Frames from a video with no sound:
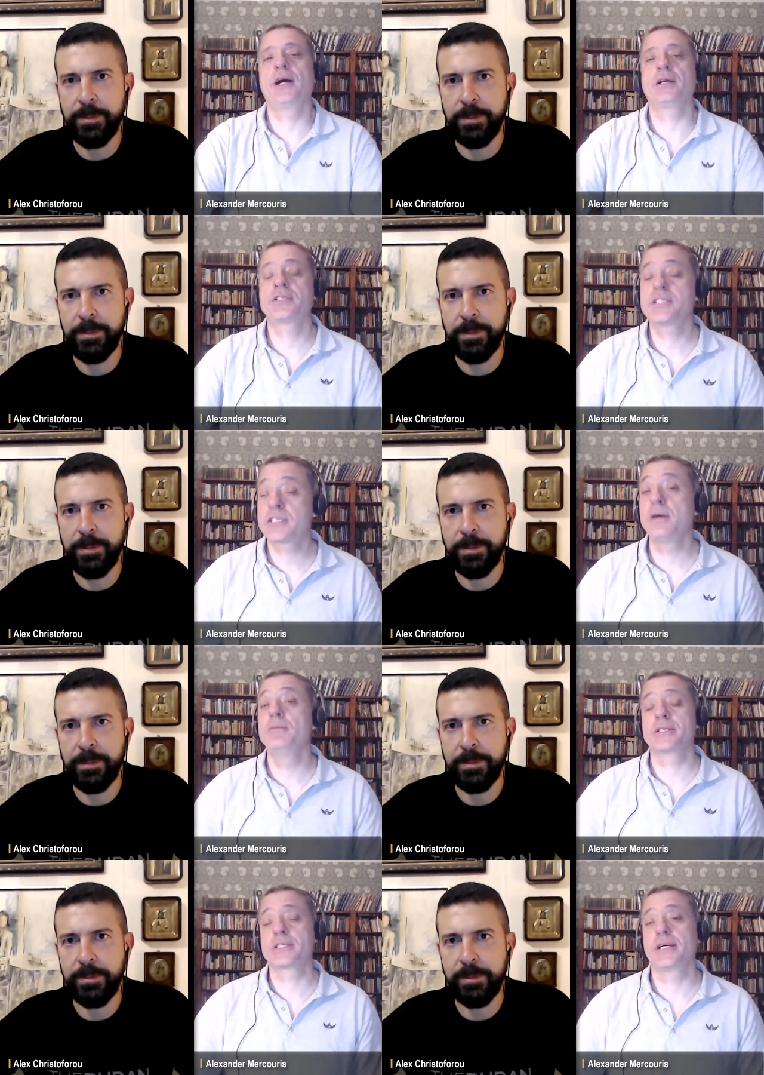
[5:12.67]
Speaker 1: to
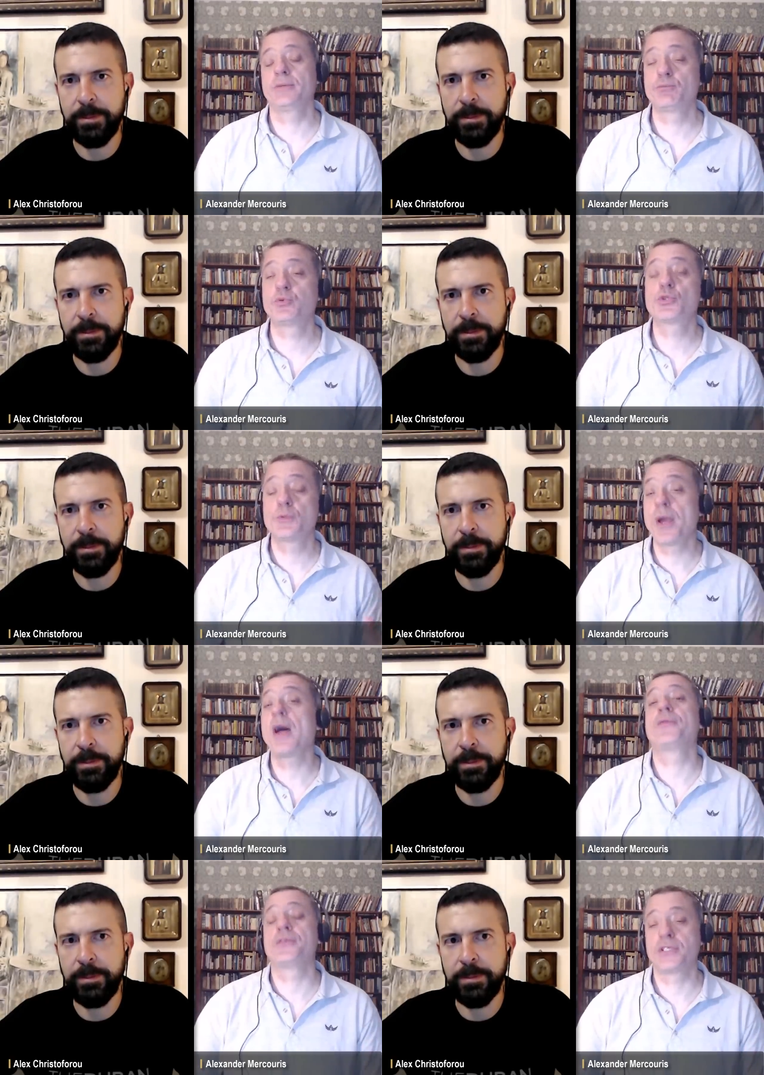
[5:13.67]
some extent, brought
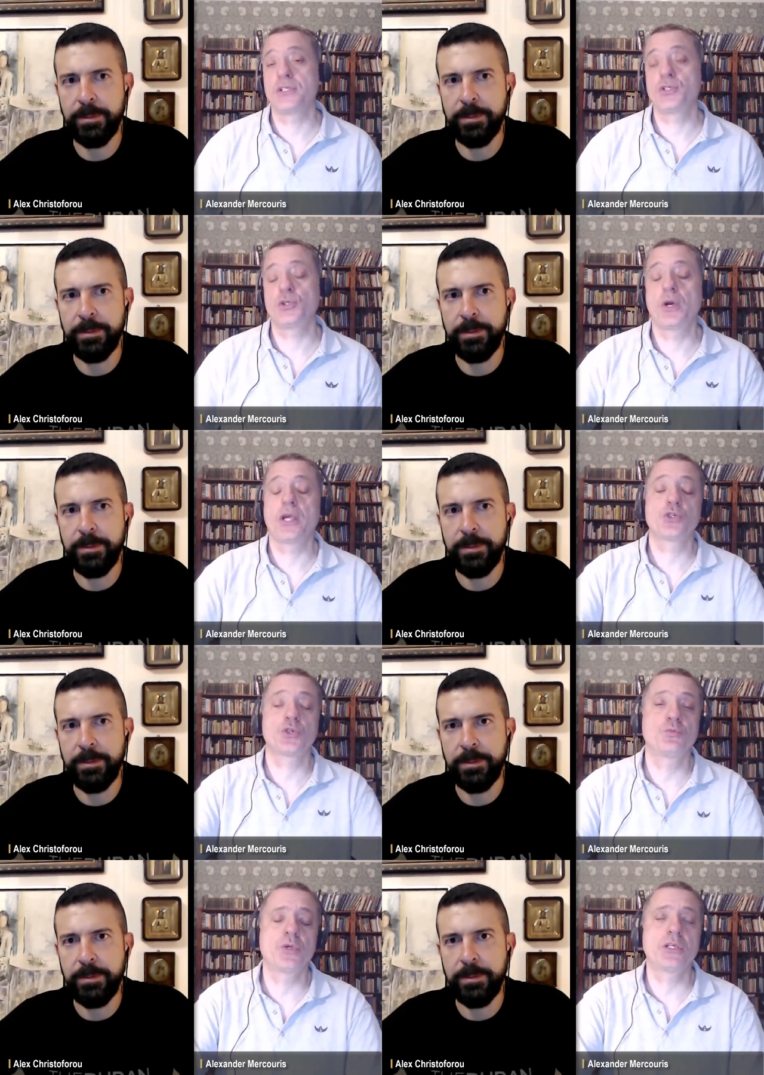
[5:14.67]
about the
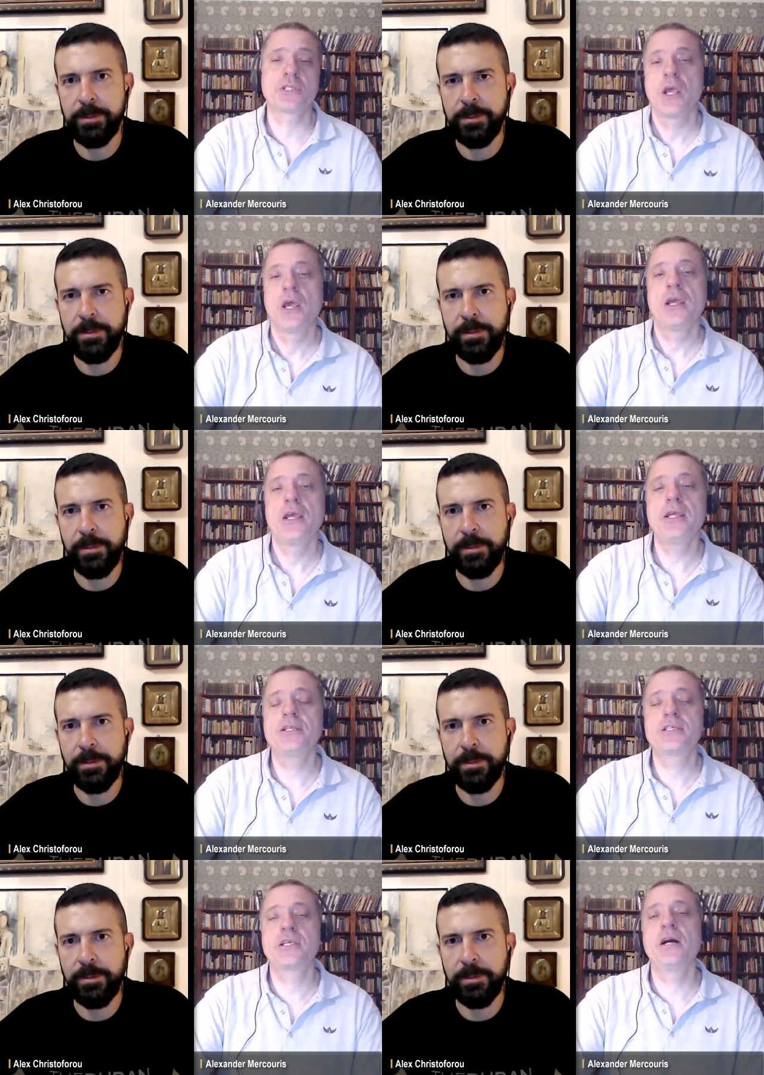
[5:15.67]
situation because
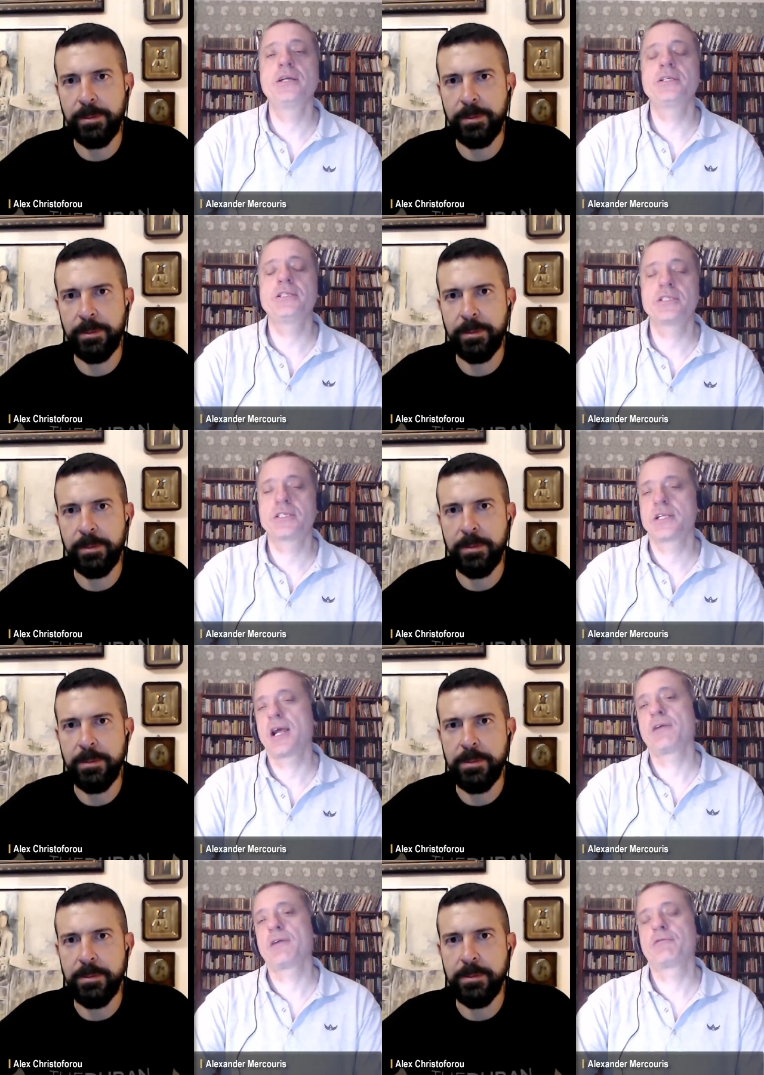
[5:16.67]
he decided to
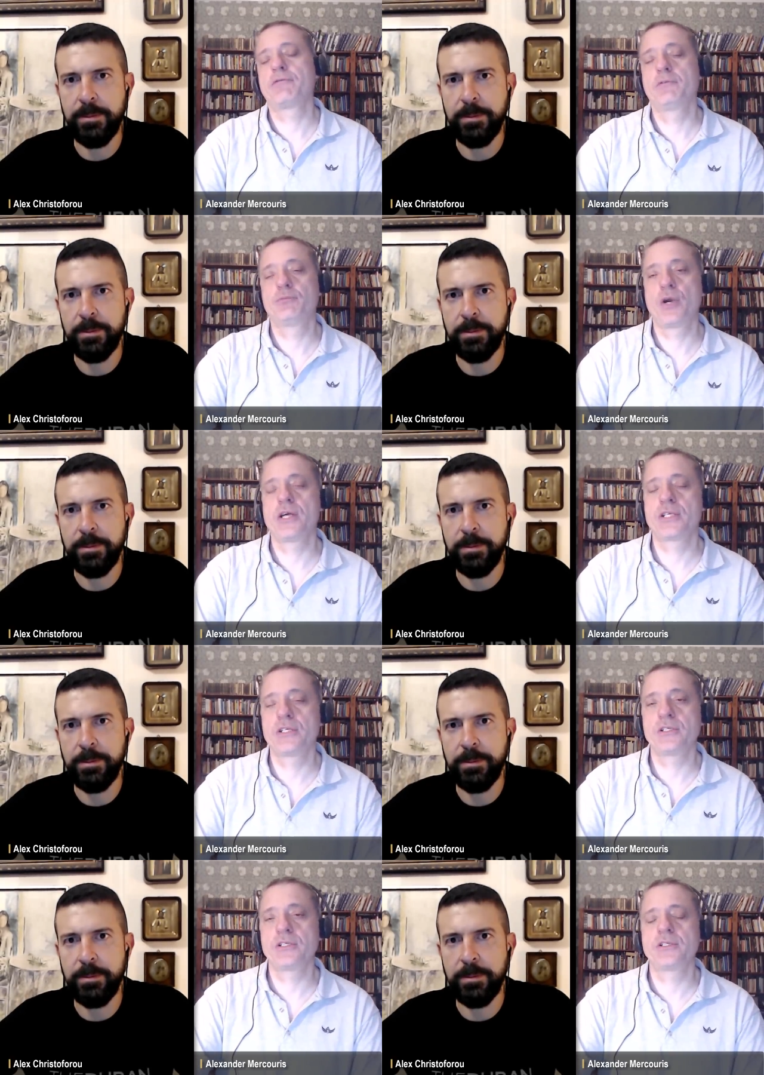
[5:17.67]
stand for president in
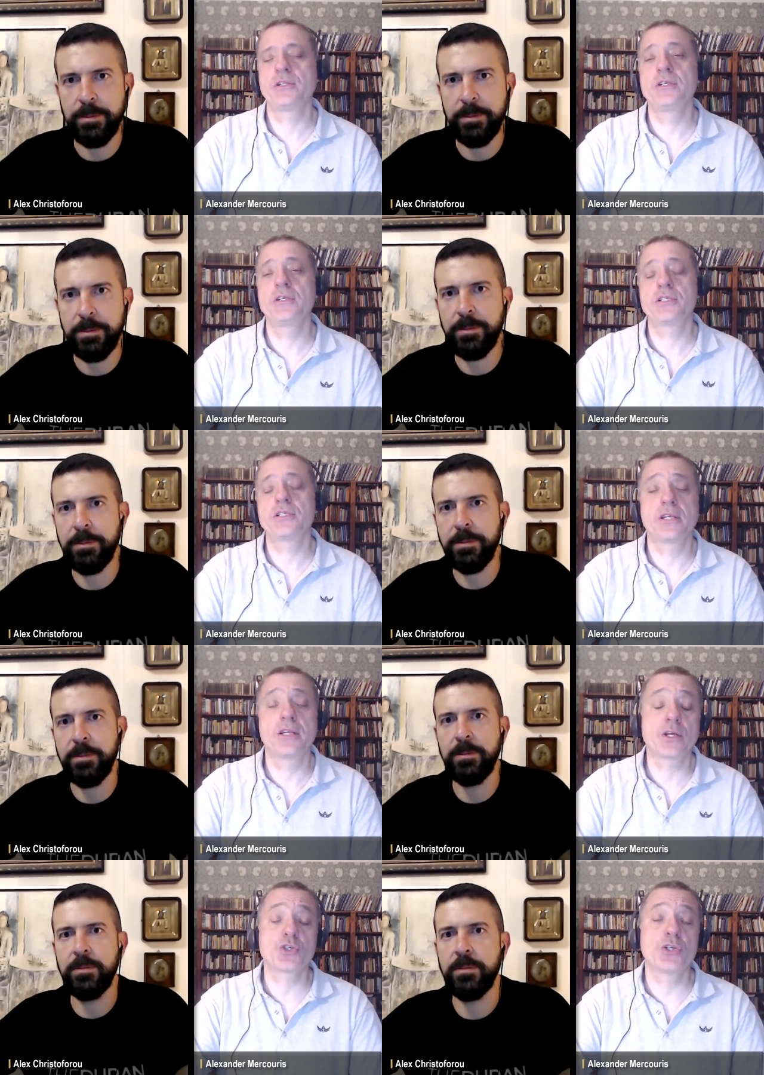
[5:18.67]
this election. He's
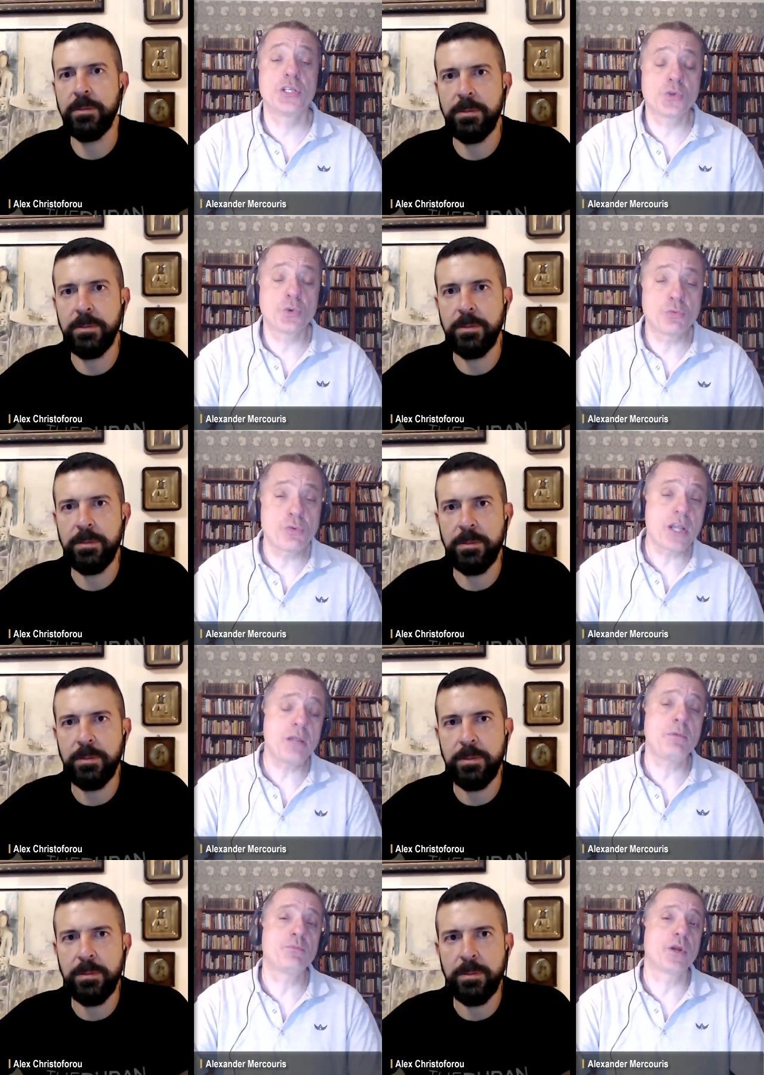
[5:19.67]
already been president for
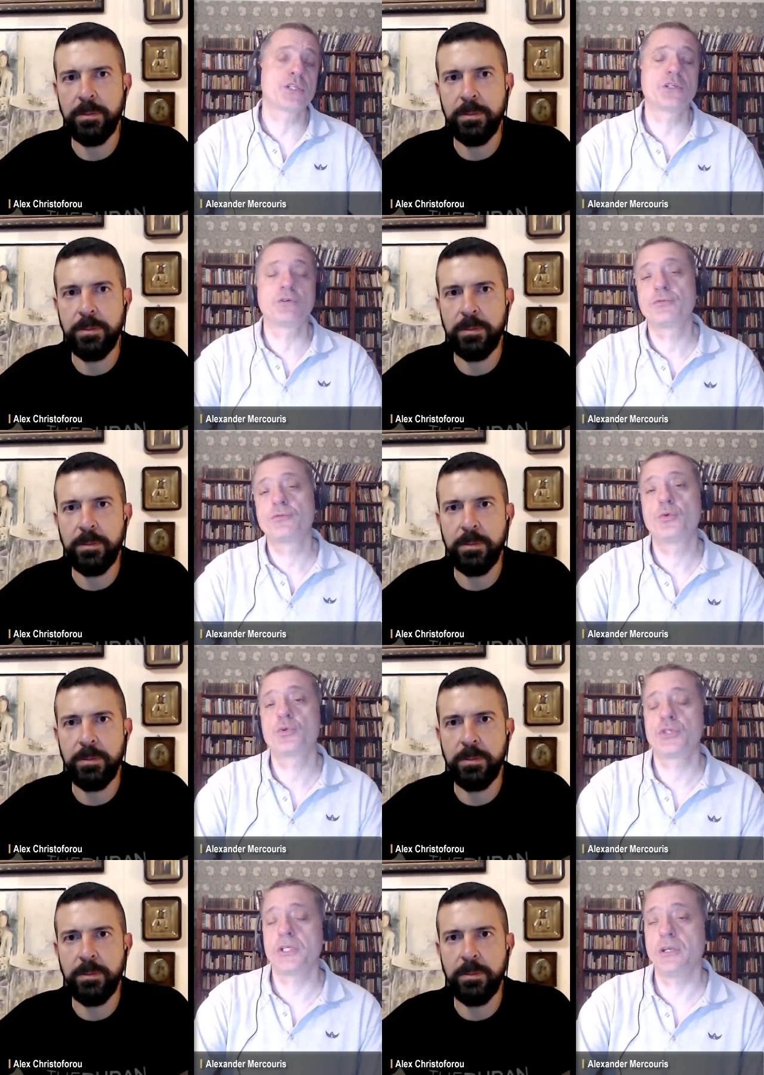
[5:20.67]
14 years
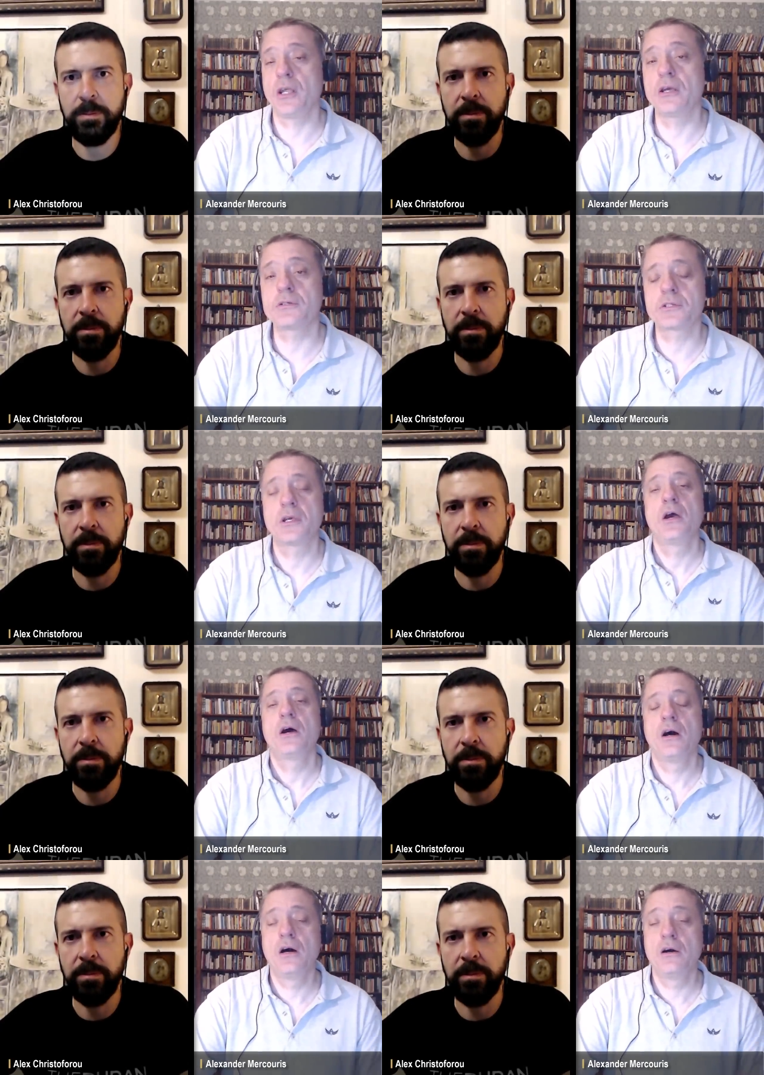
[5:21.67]
of Bolivia. He has,